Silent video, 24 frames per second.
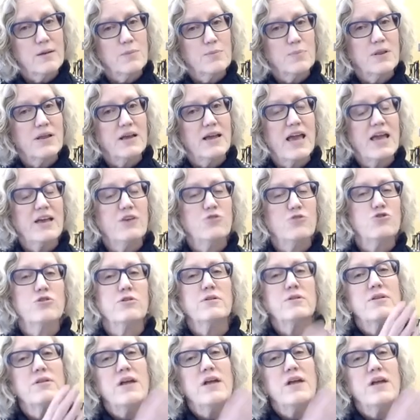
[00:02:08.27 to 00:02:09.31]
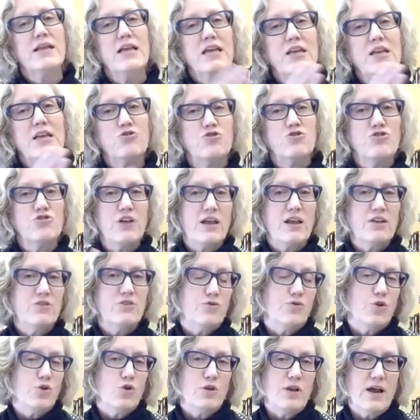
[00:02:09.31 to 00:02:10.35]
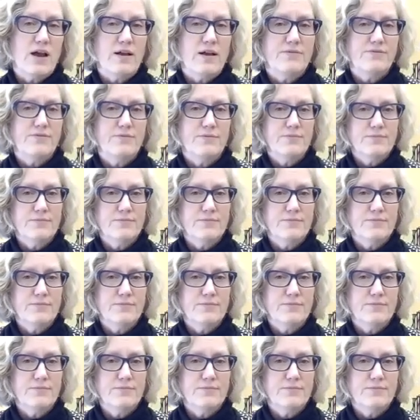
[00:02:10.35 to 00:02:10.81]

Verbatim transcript: implications at each stage of your life.